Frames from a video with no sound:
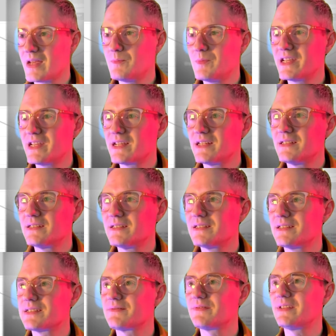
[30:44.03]
we can
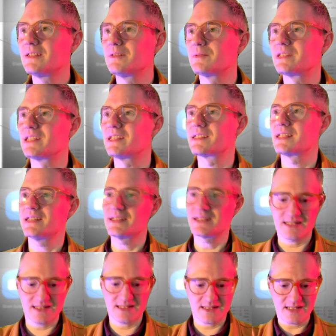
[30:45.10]
just fiddle with this.
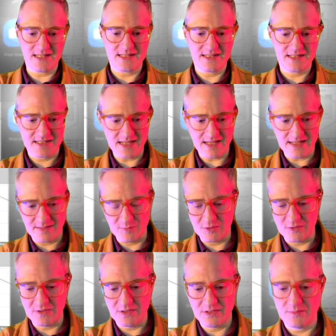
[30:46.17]
Let's set them
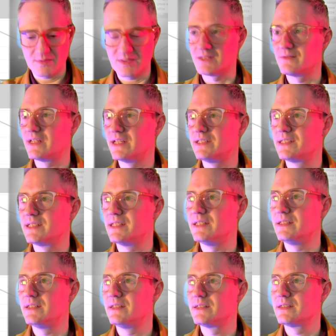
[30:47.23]
all 1280
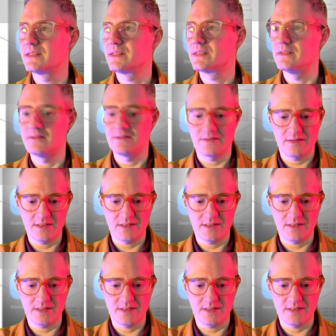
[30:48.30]
to